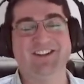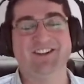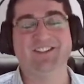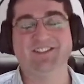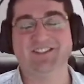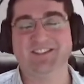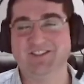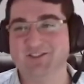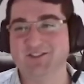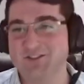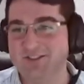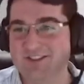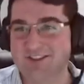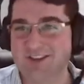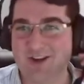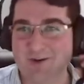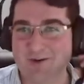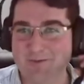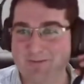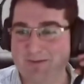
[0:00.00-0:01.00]
It's good to
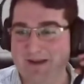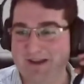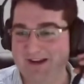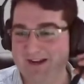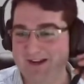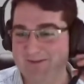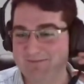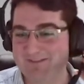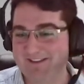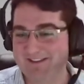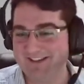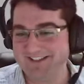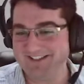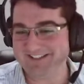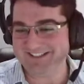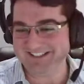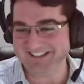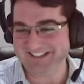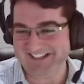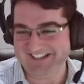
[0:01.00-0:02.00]
know I'm the backup.
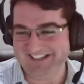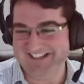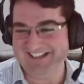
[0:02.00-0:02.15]
Thanks.